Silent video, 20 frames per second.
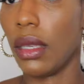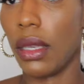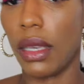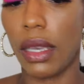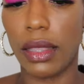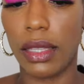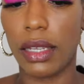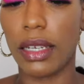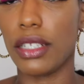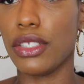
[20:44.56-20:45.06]

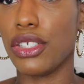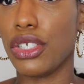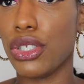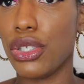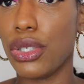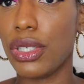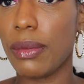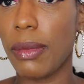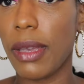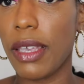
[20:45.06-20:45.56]
And then I'll just
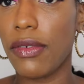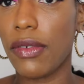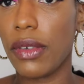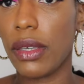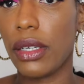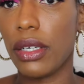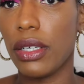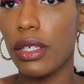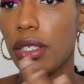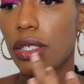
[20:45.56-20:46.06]
use my
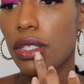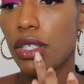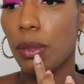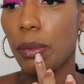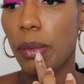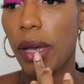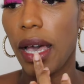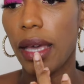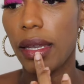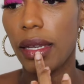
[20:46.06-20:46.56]
fingers to
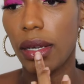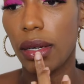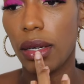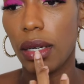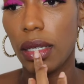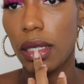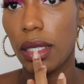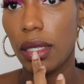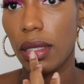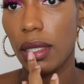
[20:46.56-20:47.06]
pat it
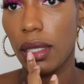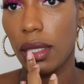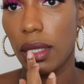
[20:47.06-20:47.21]
on.